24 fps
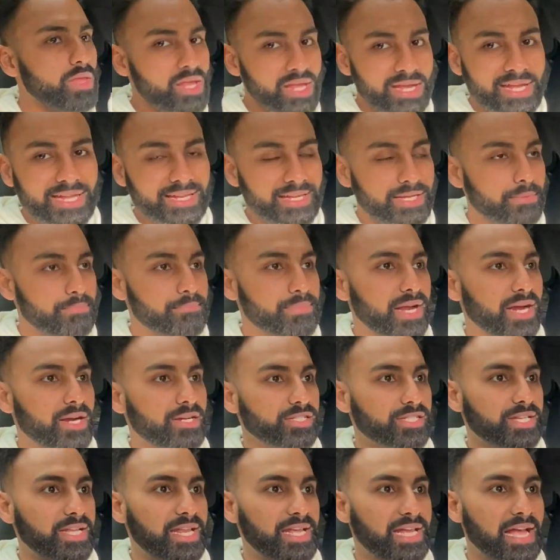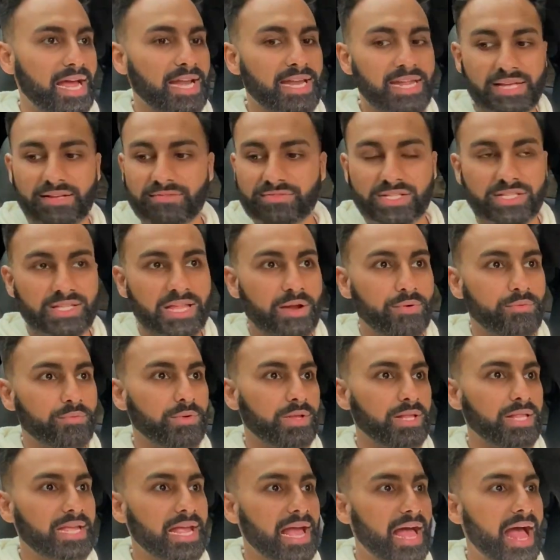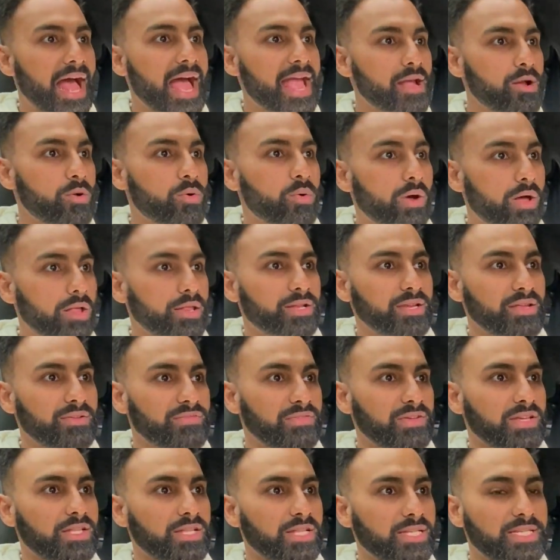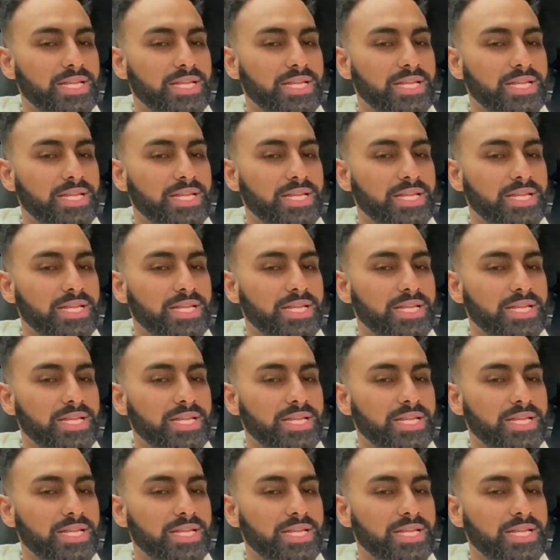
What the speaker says: in comparison, it kind of gives it that really high quality feel.